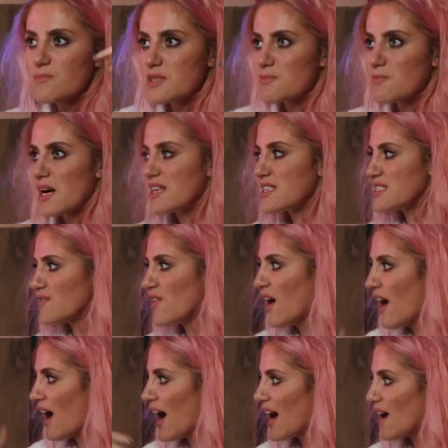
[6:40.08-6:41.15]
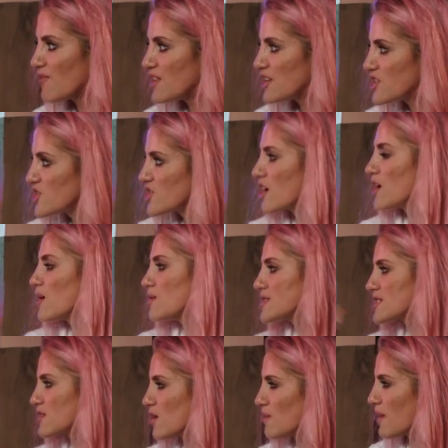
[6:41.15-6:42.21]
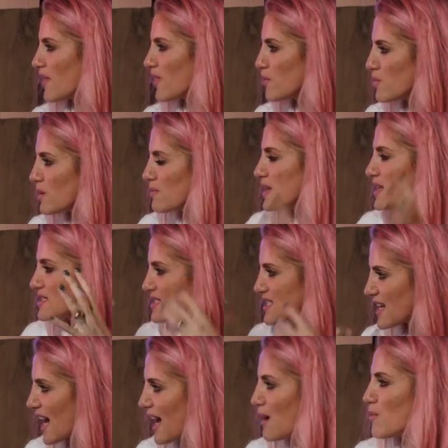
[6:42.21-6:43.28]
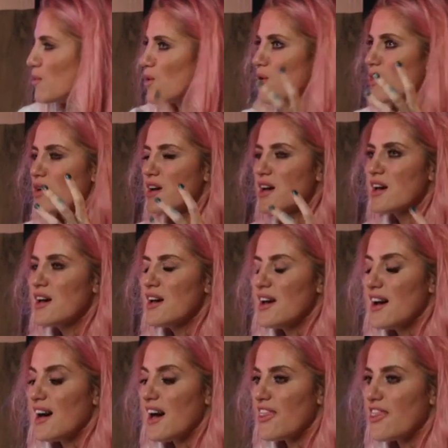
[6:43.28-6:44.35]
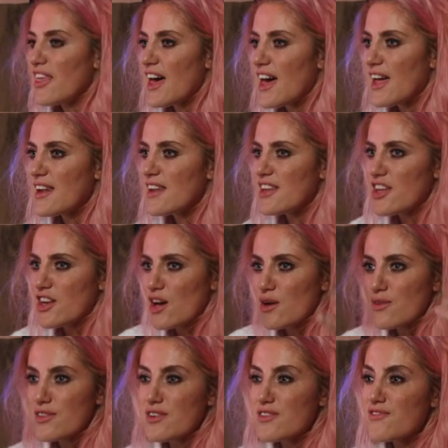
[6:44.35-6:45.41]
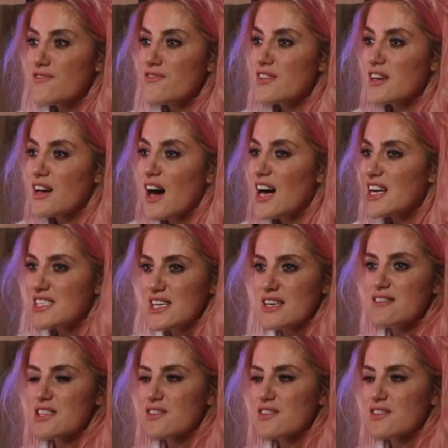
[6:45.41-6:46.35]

perspective. I have this show. It's all about the women. It's the catwalk. And then, you know, the idea is